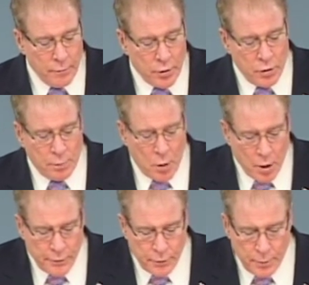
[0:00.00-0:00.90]

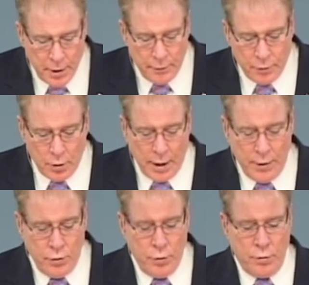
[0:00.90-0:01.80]
Depart from evil
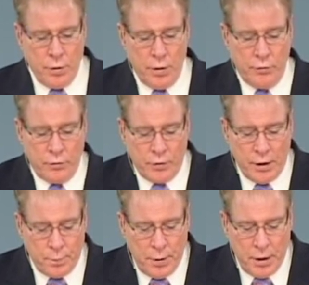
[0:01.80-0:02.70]
and do good.
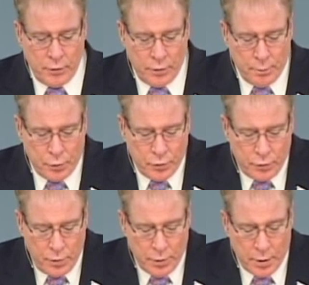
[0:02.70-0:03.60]
Seek peace and
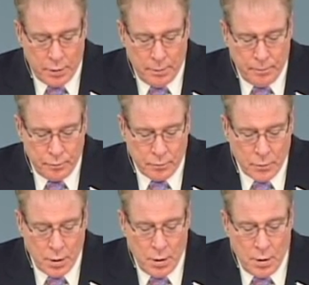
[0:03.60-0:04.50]
pursue it.
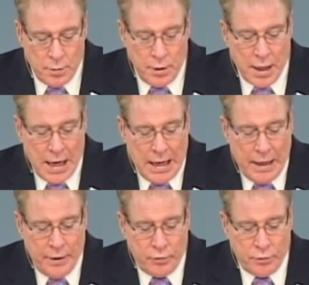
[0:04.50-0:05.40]
The
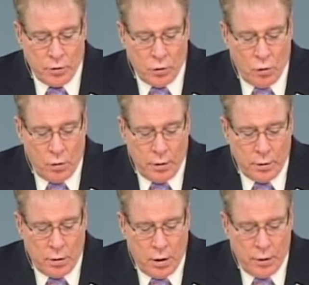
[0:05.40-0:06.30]
eyes of the Lord
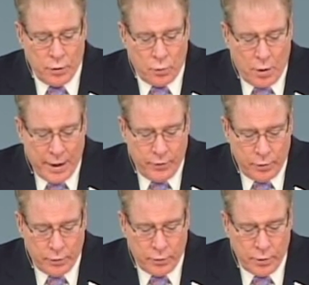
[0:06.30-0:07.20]
are on the
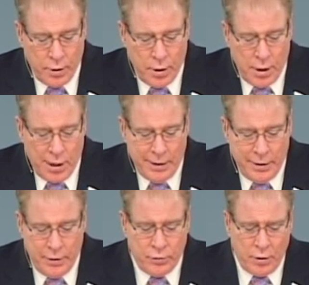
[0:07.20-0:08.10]
righteous, and
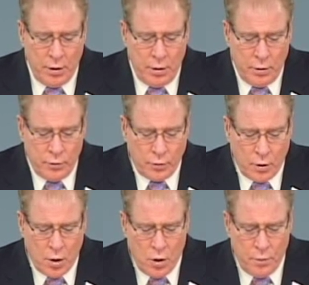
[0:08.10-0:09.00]
his ears
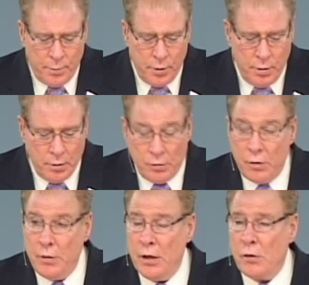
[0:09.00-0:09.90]
are open
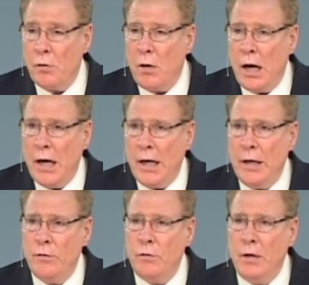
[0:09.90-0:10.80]
to their cry.
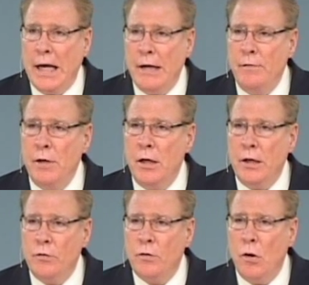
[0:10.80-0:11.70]
As David
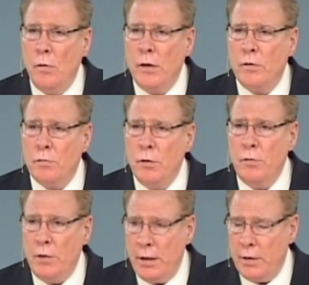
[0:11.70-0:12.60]
is going
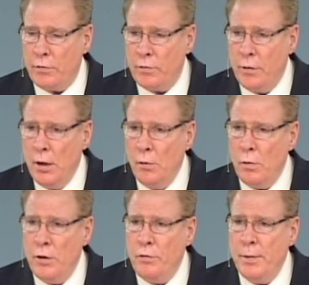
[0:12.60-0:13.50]
through this,
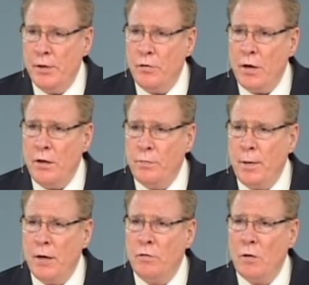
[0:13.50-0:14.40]
where he's being chased
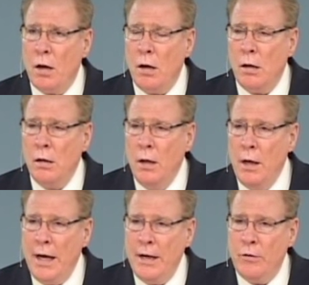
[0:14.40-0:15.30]
by Saul,
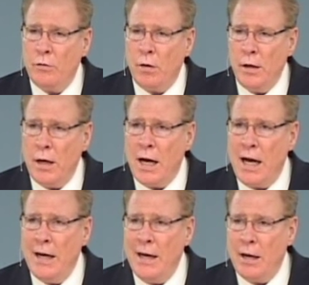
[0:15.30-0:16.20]
and he's trying to
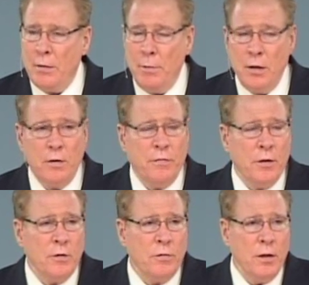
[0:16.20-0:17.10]
hide out among the
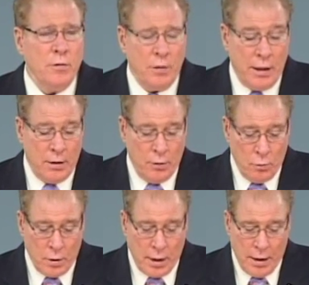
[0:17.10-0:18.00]
Philistines, and that doesn't
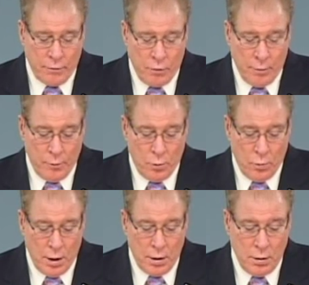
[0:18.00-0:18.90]
work out for him real
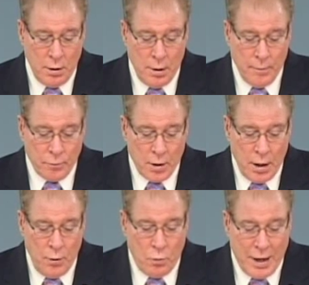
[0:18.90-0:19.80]
well,
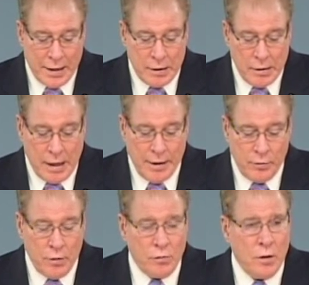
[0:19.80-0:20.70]
he
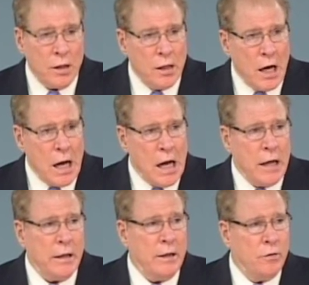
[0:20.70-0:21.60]
recognizes that
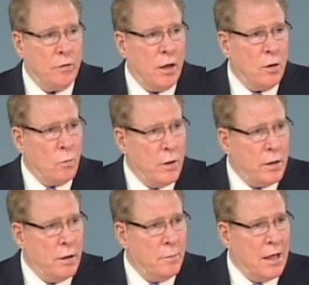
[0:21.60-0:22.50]
God is there
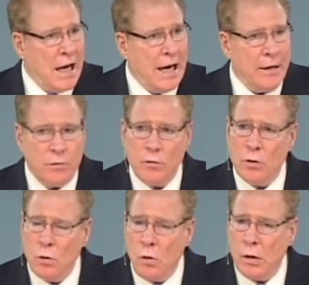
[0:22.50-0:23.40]
with him. The eyes of
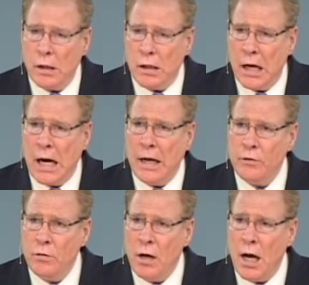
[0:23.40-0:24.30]
the Lord,
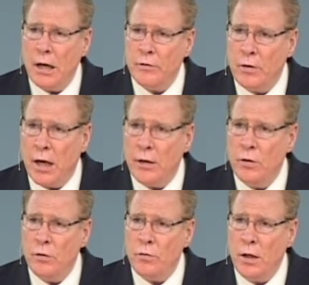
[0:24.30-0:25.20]
God's knowledge, God
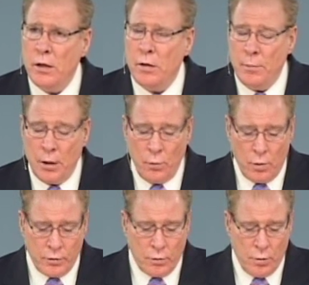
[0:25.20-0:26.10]
knows intimately
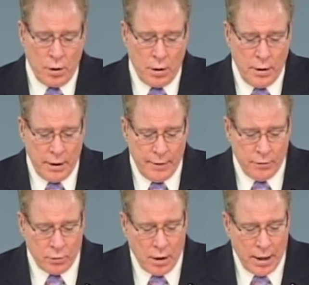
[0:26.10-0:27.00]
what's going on in
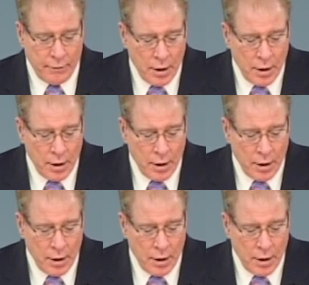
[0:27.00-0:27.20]
David's life.